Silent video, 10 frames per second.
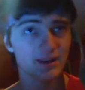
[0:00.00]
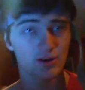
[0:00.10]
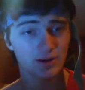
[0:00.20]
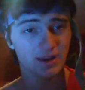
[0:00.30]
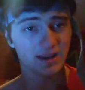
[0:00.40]

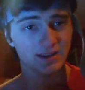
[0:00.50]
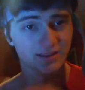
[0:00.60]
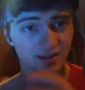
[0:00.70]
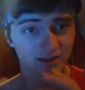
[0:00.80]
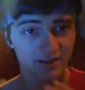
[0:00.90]
You know,
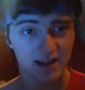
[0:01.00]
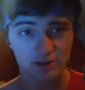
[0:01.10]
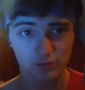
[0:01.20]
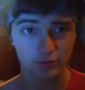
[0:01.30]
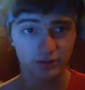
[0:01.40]
it's a
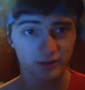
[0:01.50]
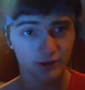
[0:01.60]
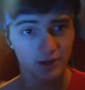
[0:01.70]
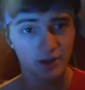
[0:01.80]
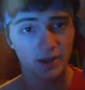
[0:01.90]
natural
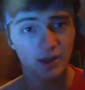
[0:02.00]
thing,